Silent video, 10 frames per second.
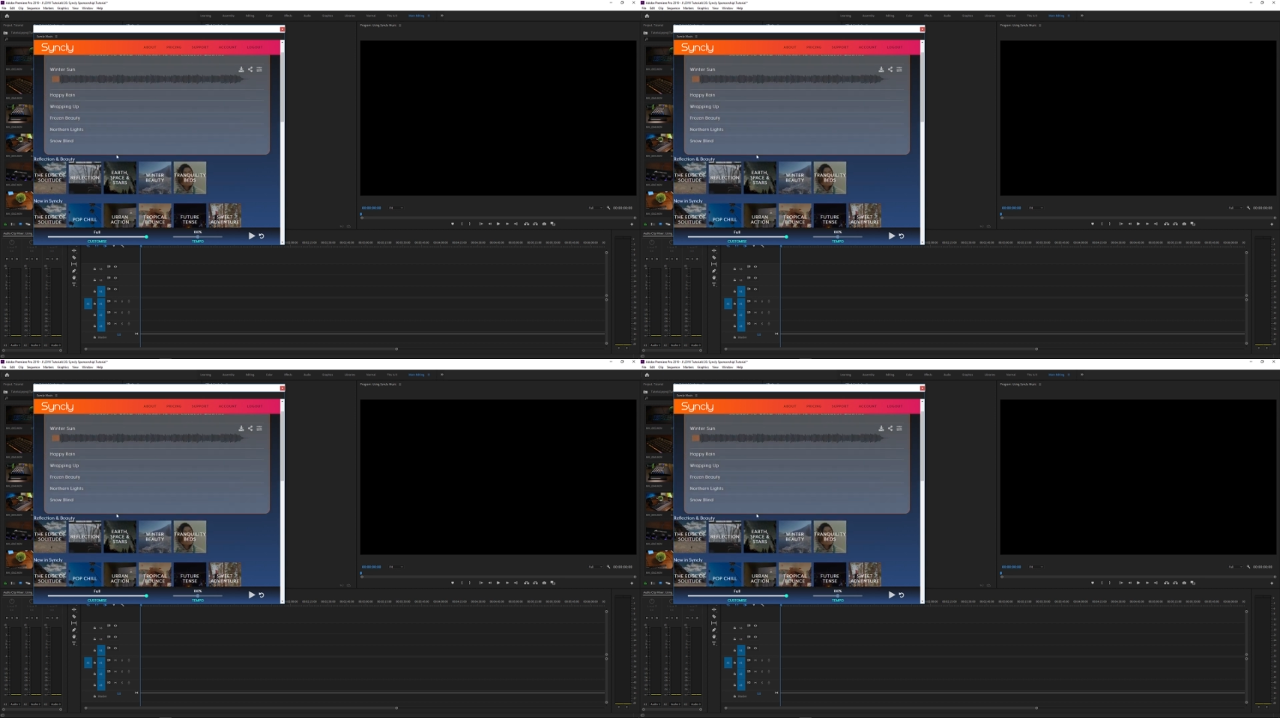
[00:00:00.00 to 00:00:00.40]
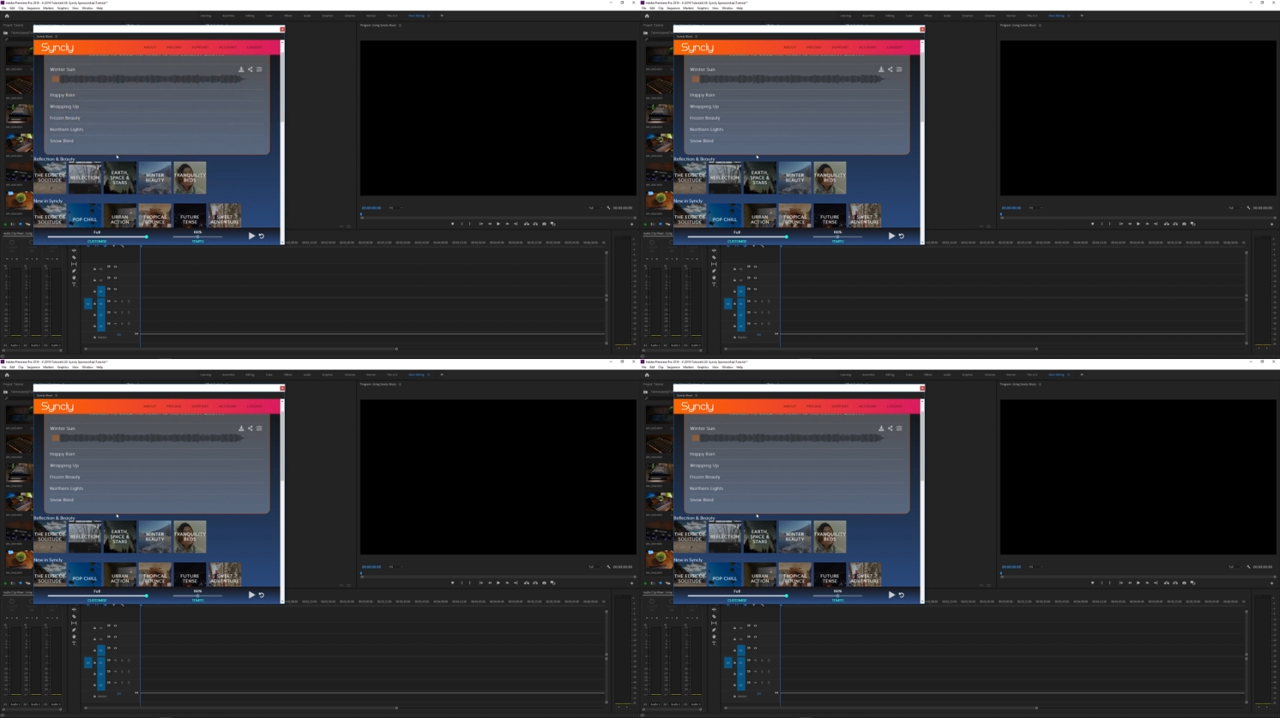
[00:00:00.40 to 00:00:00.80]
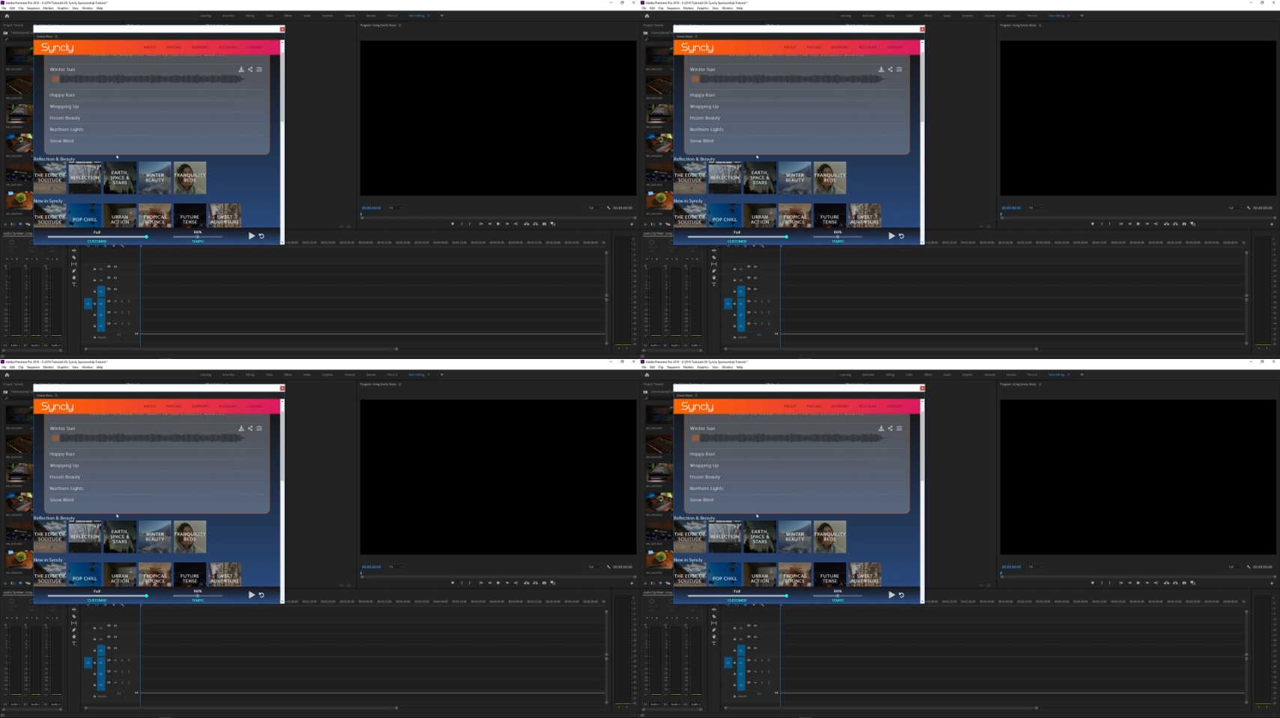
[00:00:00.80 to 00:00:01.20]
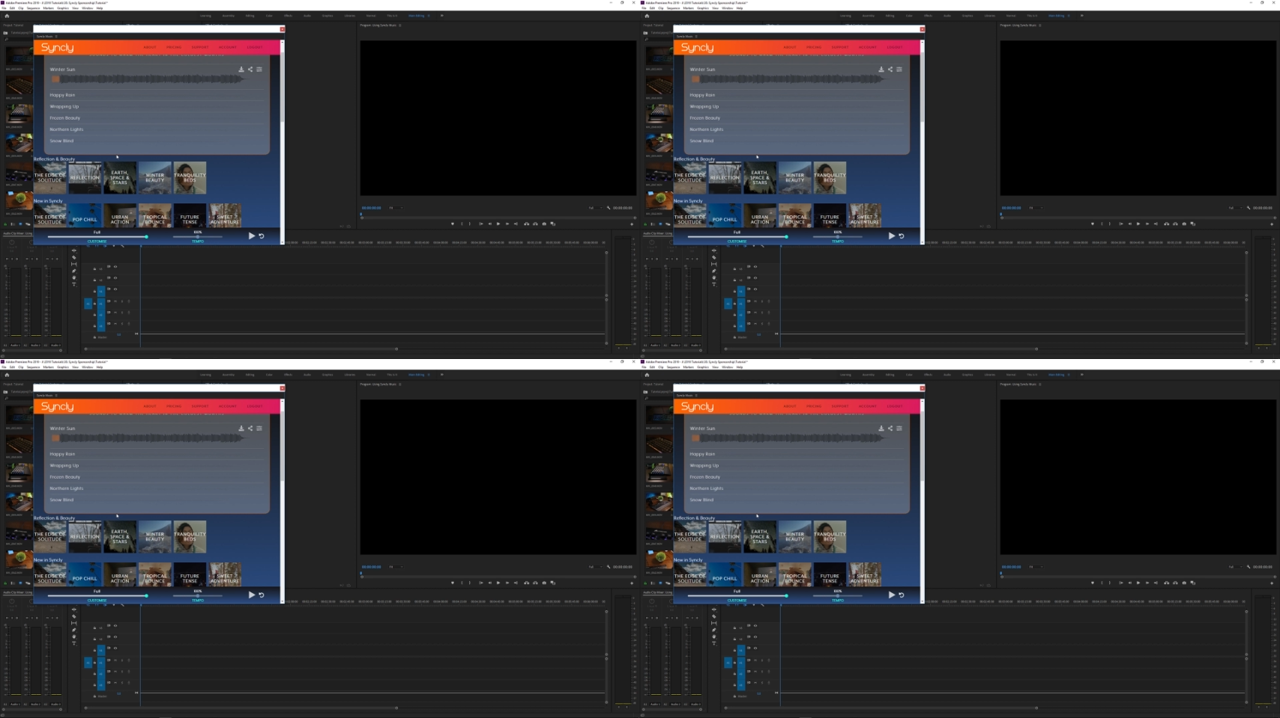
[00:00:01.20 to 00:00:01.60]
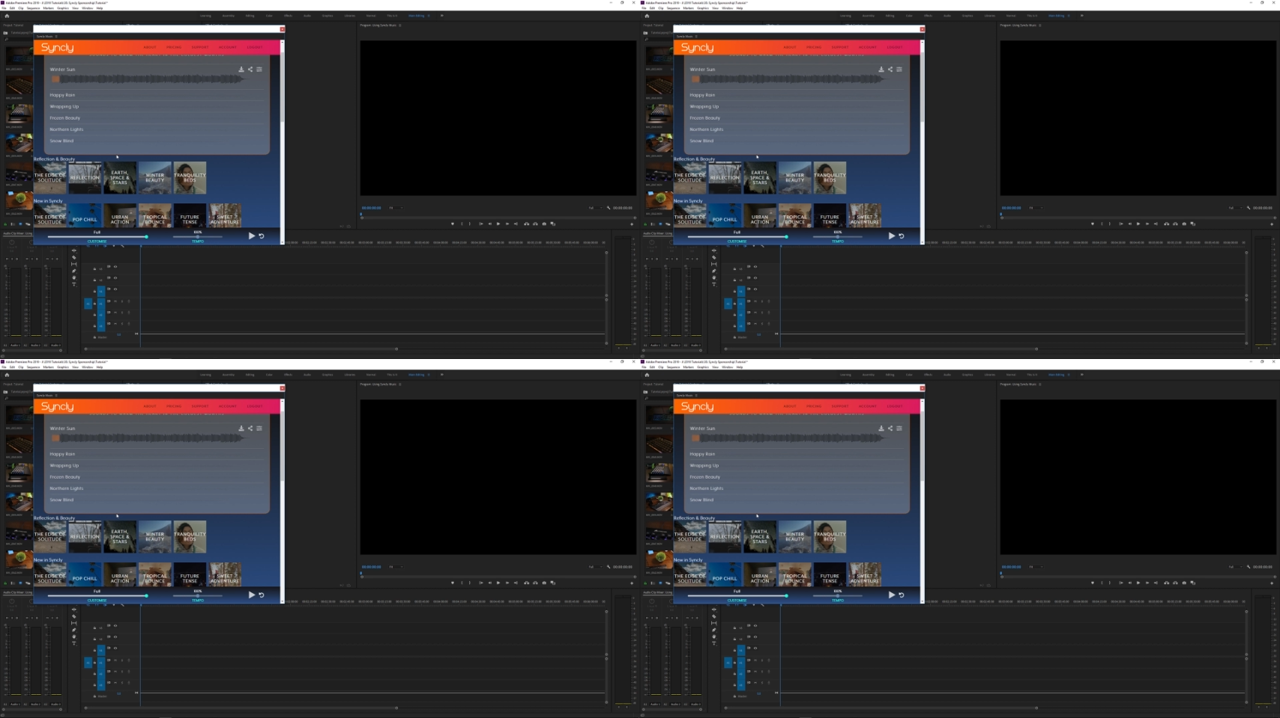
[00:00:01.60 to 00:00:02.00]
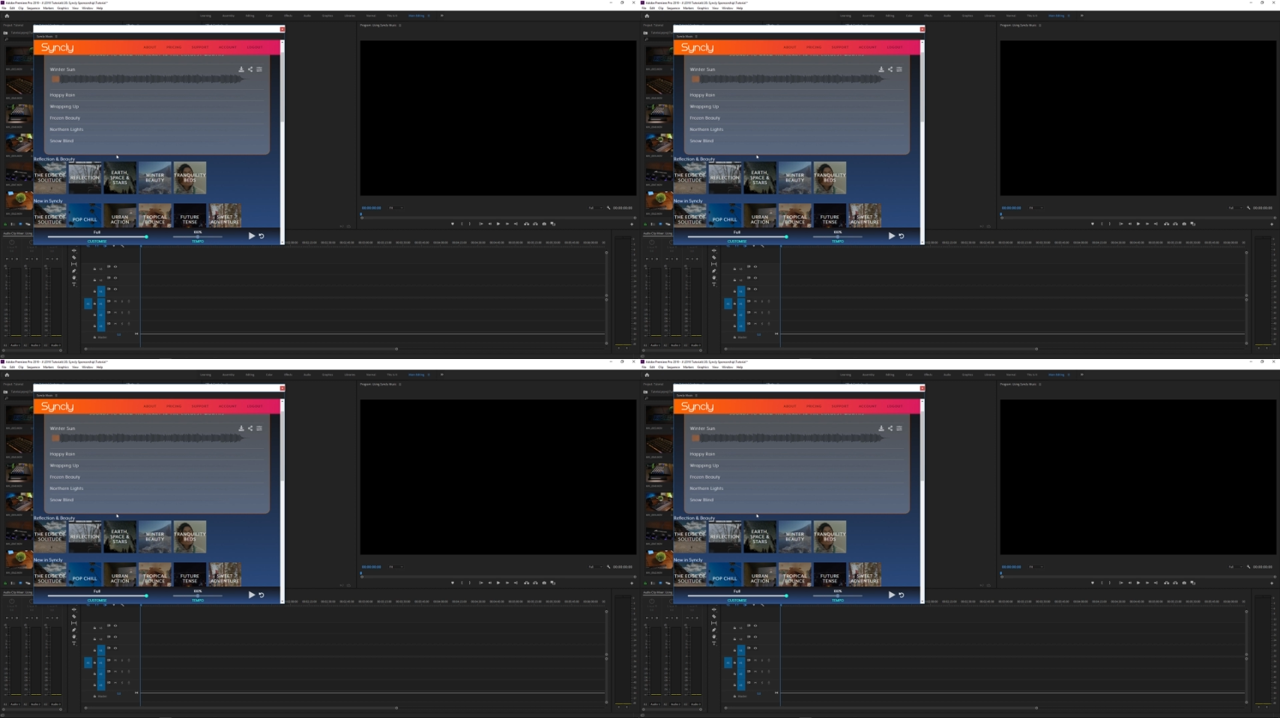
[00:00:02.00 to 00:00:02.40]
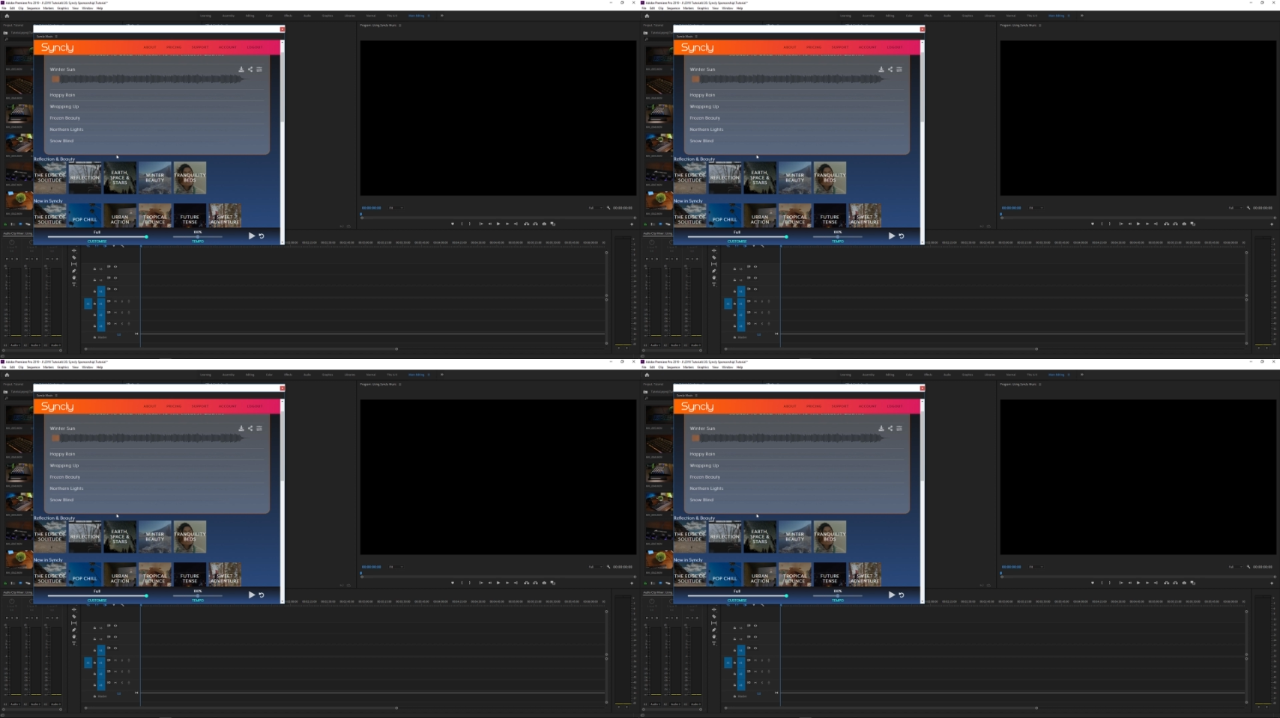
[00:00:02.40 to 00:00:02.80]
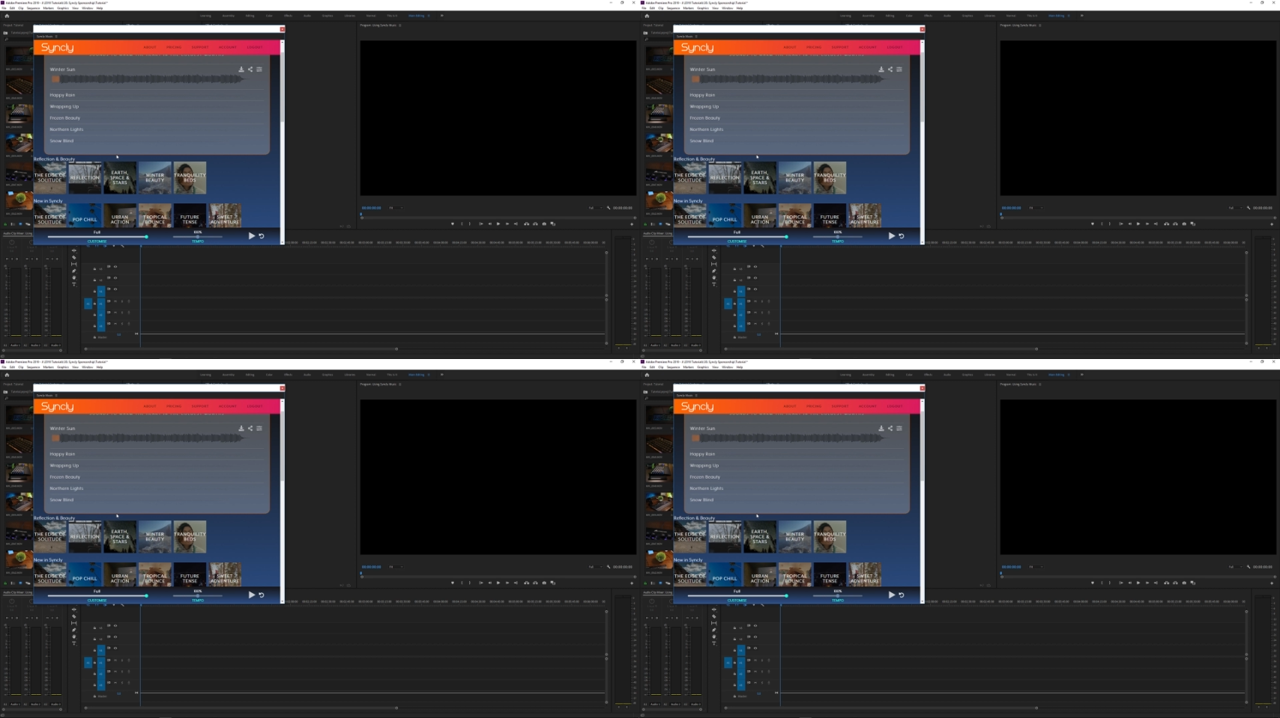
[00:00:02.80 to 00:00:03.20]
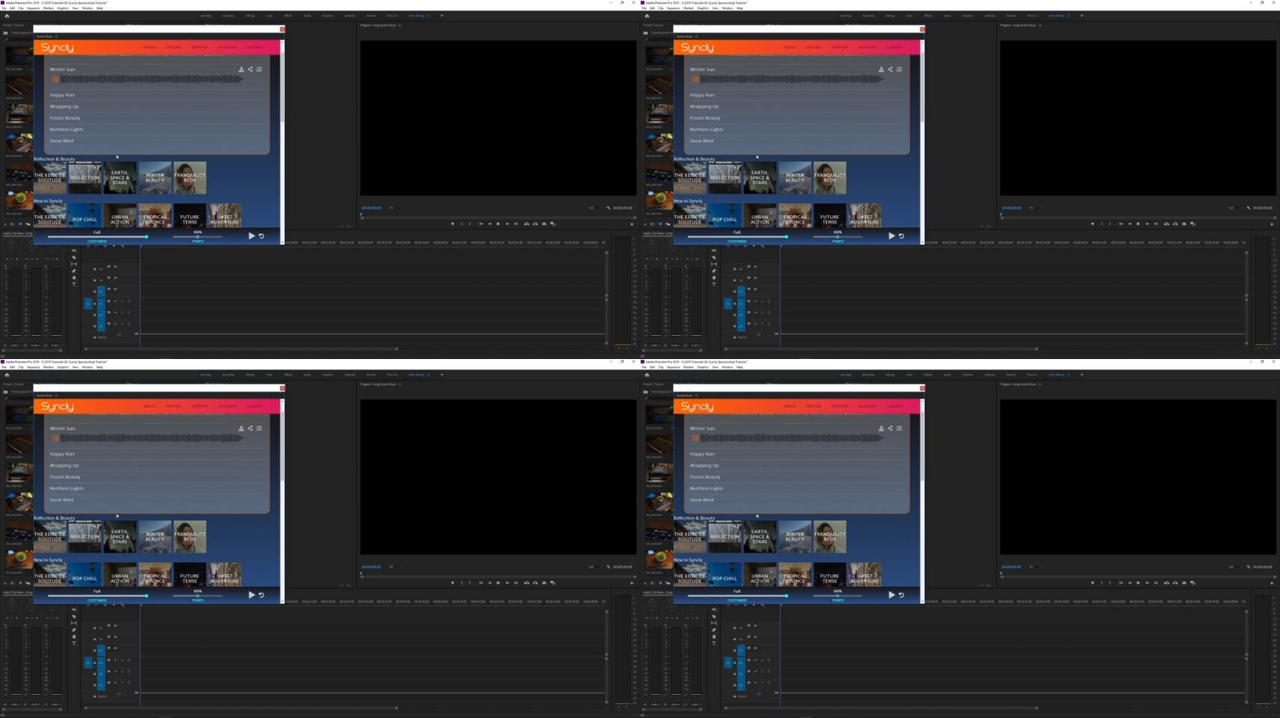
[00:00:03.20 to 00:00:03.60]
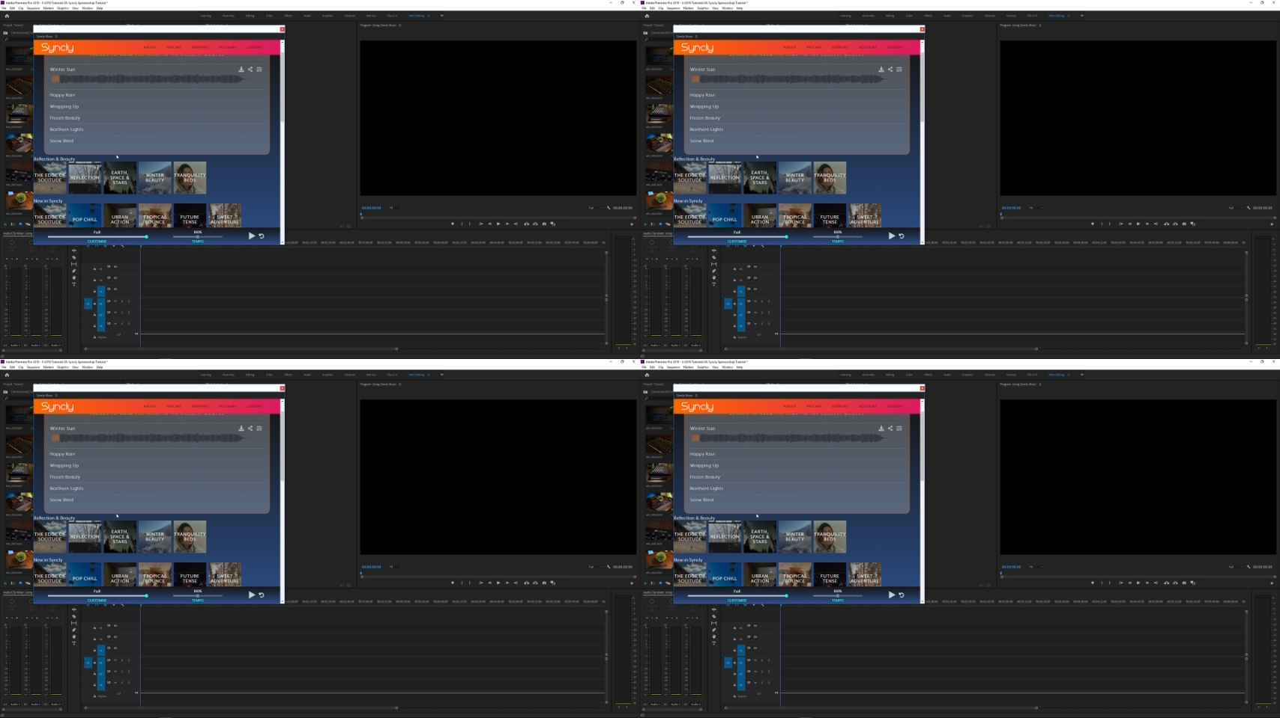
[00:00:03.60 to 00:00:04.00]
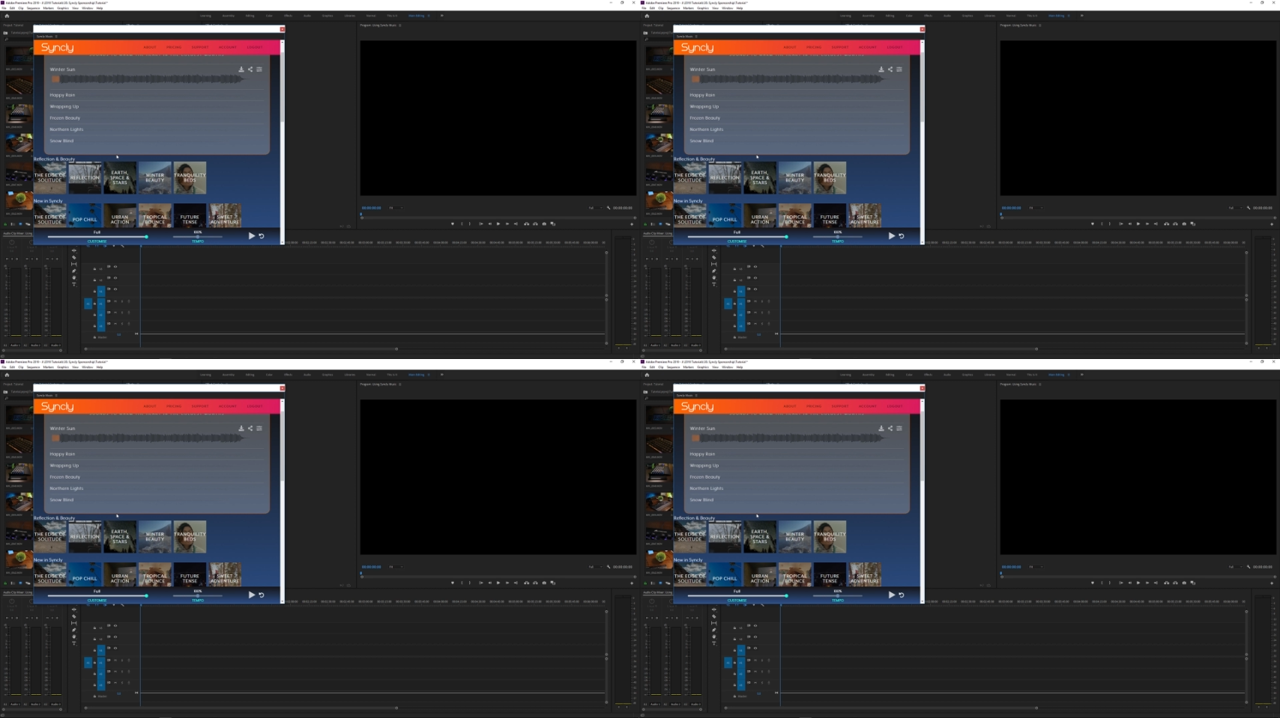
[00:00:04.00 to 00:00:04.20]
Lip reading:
No face is visible, so there are no lips to read.